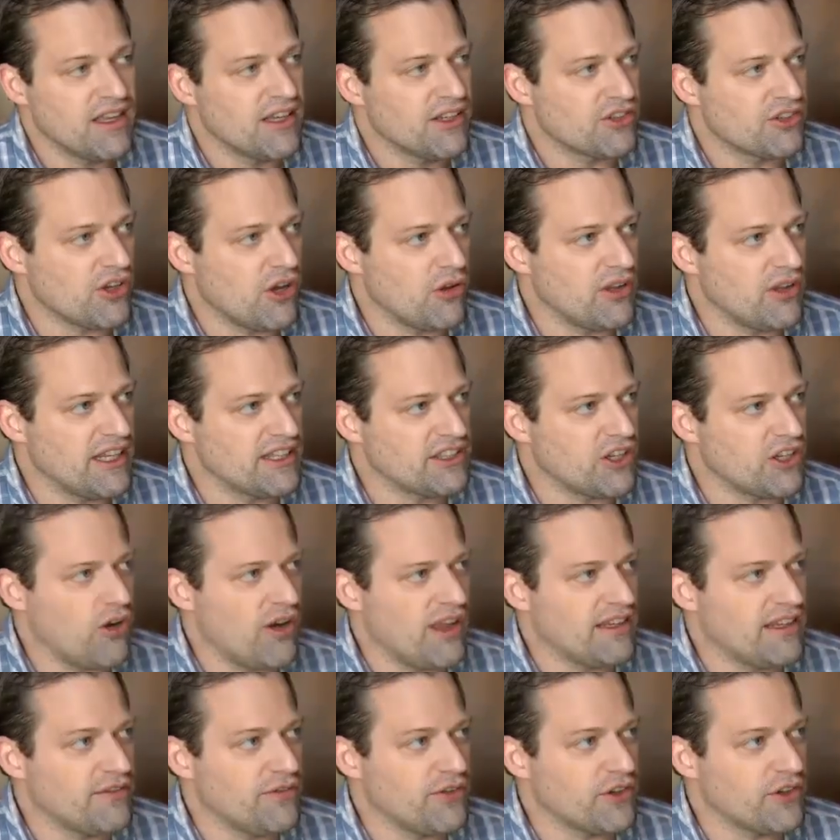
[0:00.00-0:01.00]
So let's go
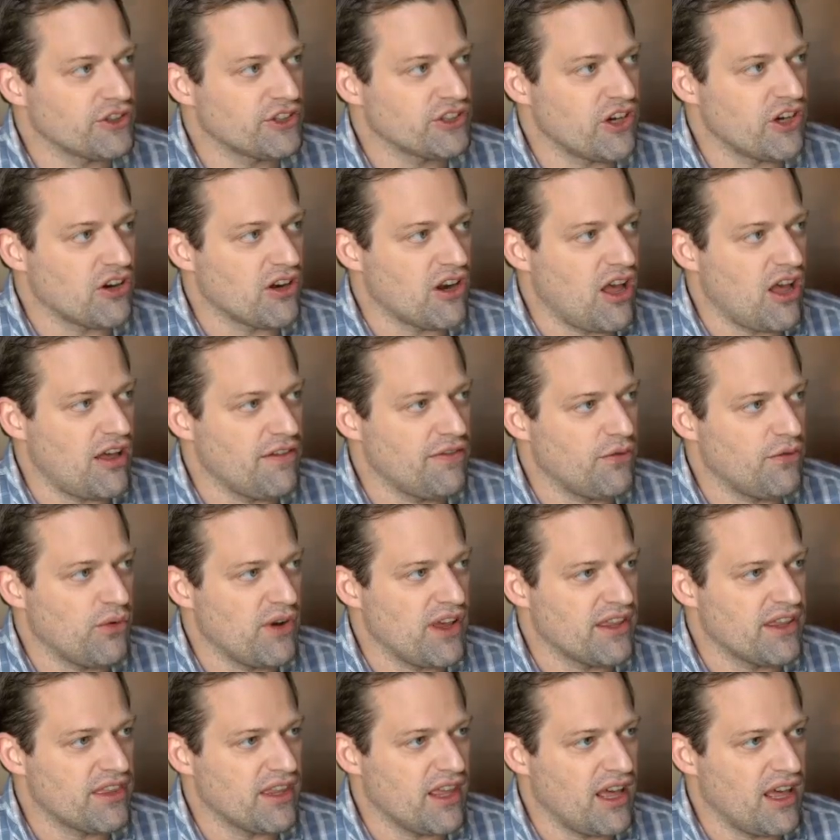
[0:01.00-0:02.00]
ahead and first start off
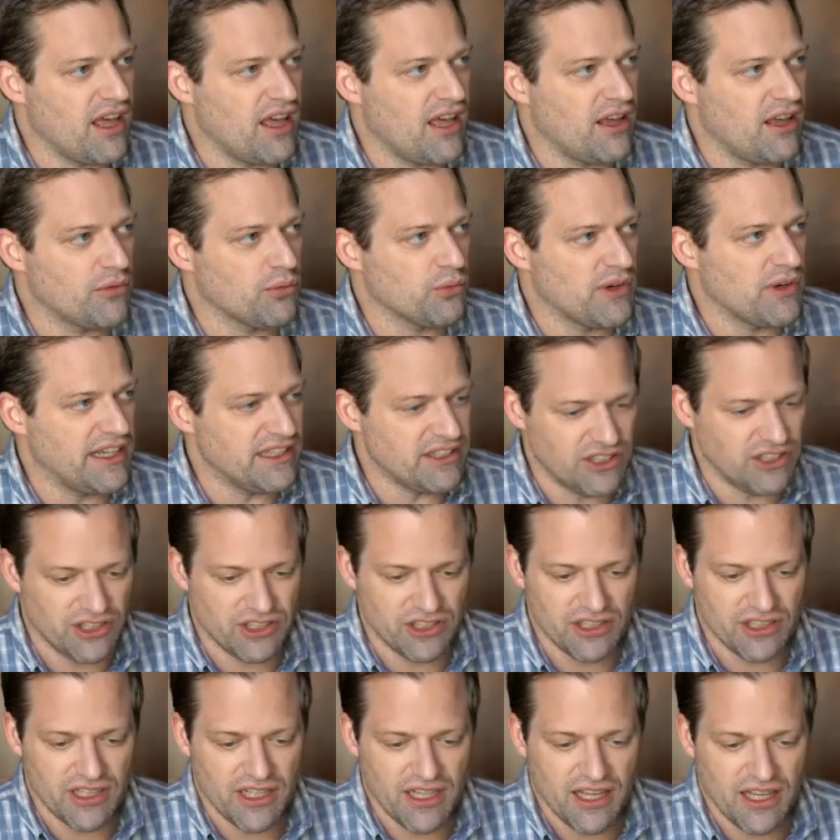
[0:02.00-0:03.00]
with uh,
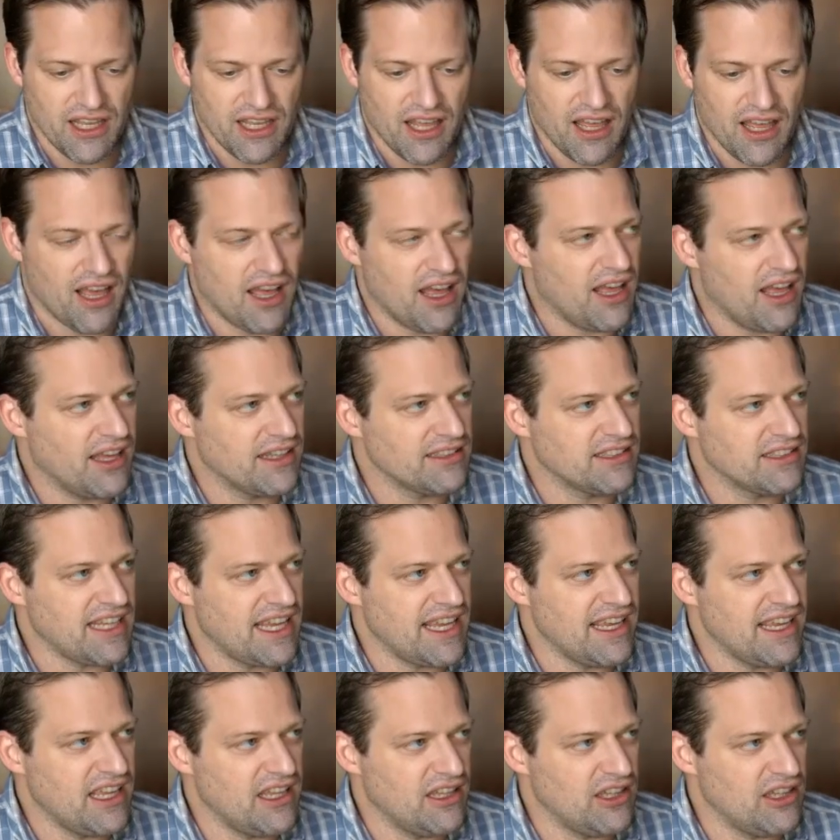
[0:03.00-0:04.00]
Rich. Uh,
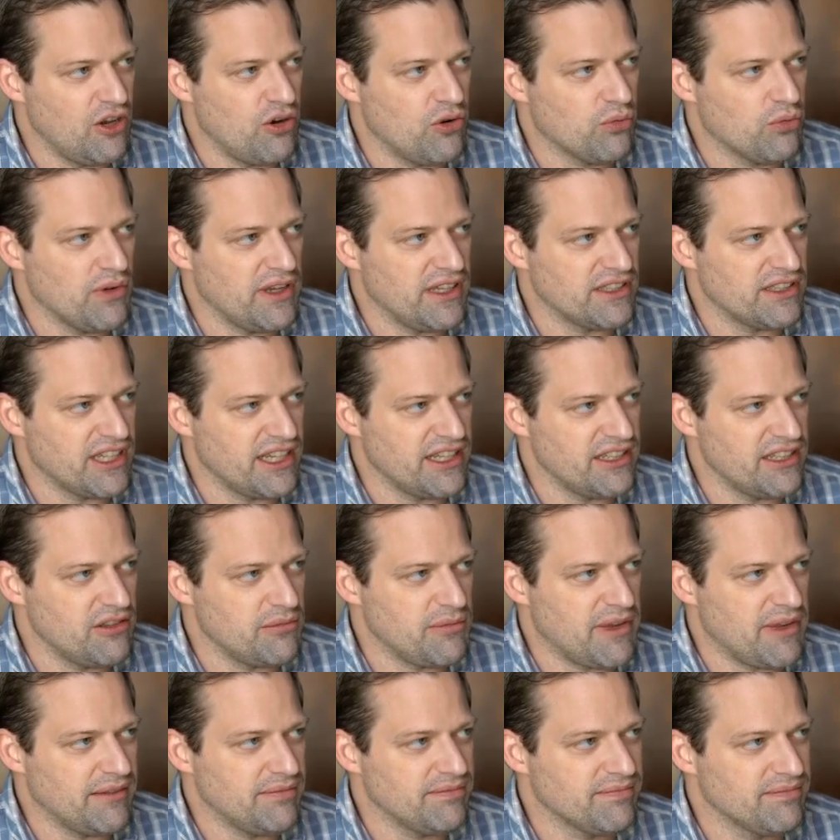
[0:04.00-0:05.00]
say hello, Rich. How you
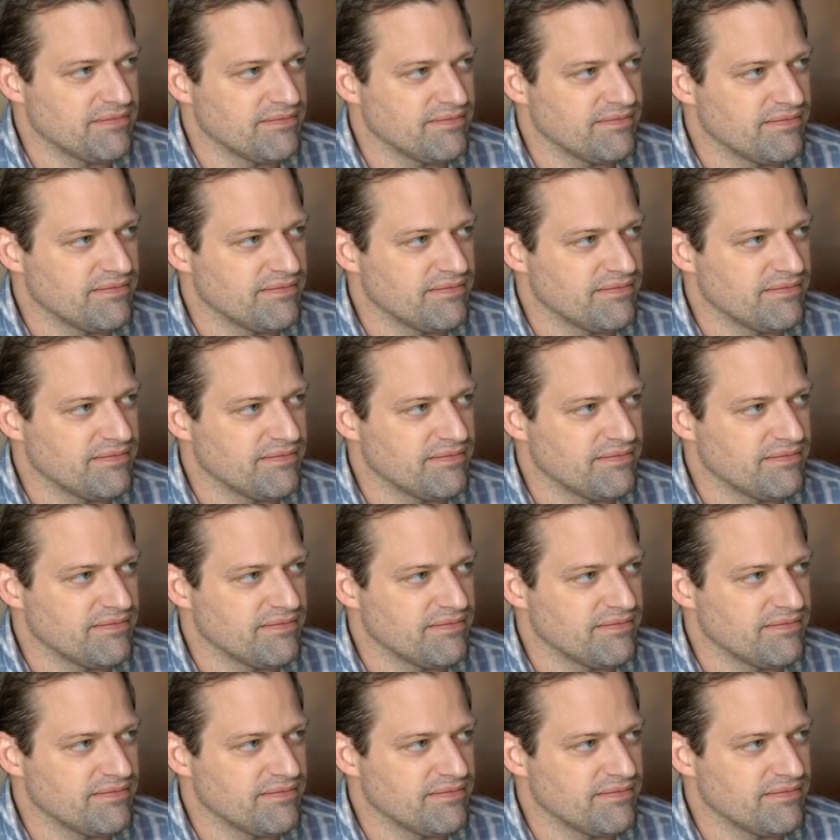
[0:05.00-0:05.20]
doing, man?